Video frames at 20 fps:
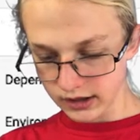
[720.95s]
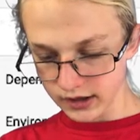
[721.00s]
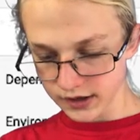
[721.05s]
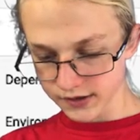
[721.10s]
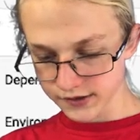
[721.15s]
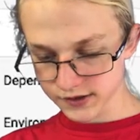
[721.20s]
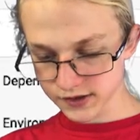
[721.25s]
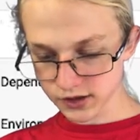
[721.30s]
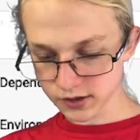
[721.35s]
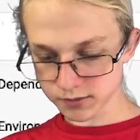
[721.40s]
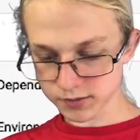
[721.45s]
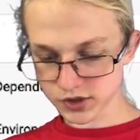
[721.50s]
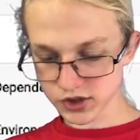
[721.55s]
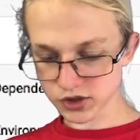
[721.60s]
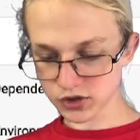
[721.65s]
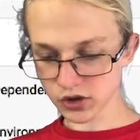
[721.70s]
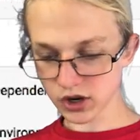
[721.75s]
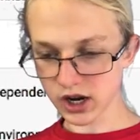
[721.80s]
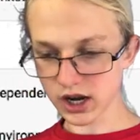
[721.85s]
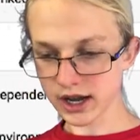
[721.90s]

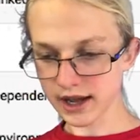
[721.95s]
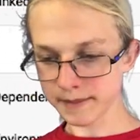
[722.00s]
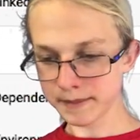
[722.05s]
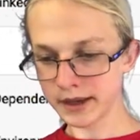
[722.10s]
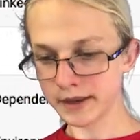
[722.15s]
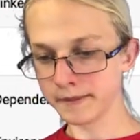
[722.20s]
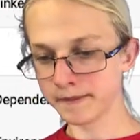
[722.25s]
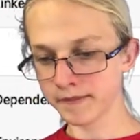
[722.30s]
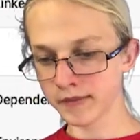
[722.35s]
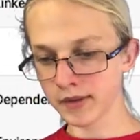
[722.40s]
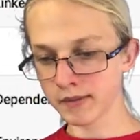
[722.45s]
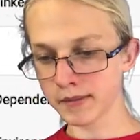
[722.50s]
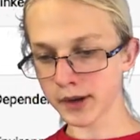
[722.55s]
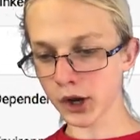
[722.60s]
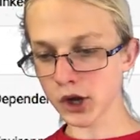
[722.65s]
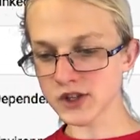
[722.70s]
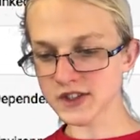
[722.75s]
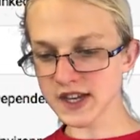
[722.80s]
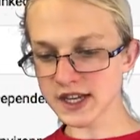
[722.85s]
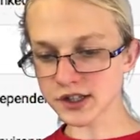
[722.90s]
subscribe,
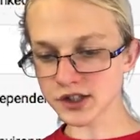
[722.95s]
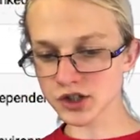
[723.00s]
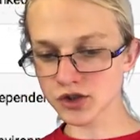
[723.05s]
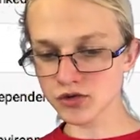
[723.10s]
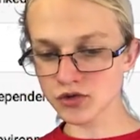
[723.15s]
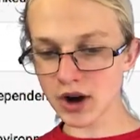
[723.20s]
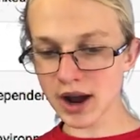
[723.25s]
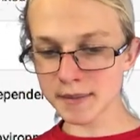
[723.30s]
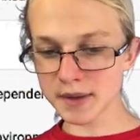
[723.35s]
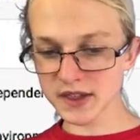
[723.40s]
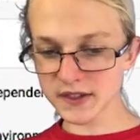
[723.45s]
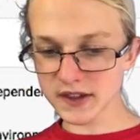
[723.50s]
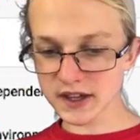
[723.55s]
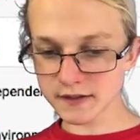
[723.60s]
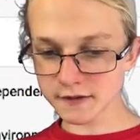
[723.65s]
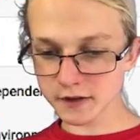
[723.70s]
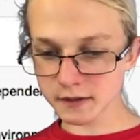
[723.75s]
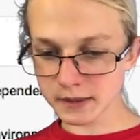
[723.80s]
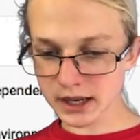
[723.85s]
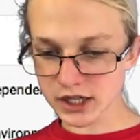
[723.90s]
because it's grabbing the
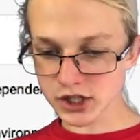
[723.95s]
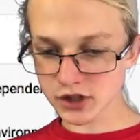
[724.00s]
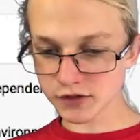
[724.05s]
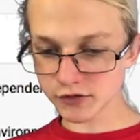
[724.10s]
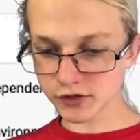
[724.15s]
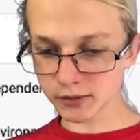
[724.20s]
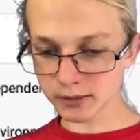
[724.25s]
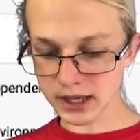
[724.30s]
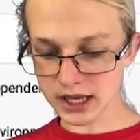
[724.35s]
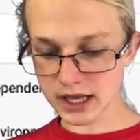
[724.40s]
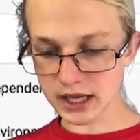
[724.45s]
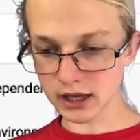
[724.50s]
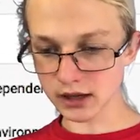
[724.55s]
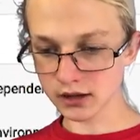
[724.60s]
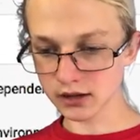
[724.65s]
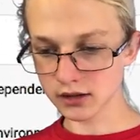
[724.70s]
information from here.